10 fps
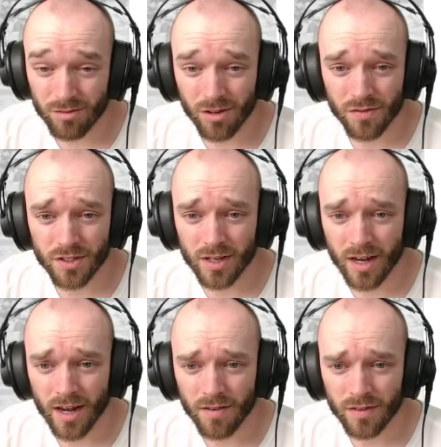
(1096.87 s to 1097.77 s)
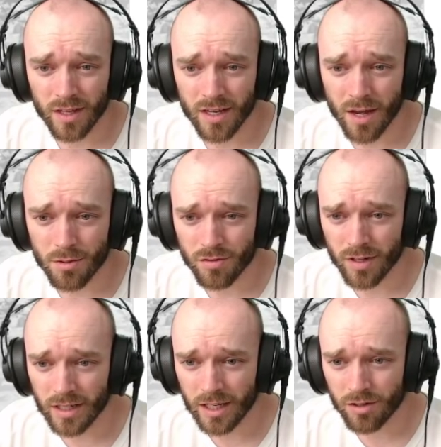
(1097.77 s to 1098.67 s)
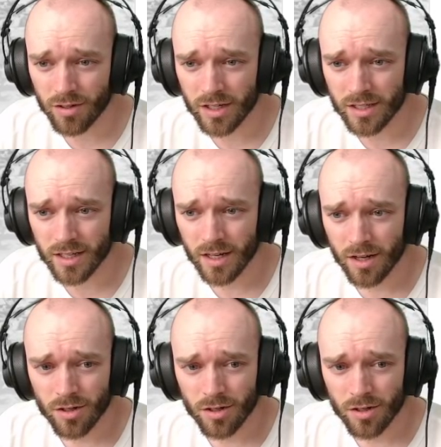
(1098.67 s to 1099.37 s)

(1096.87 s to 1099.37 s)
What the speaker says: officer are having their capture rate increased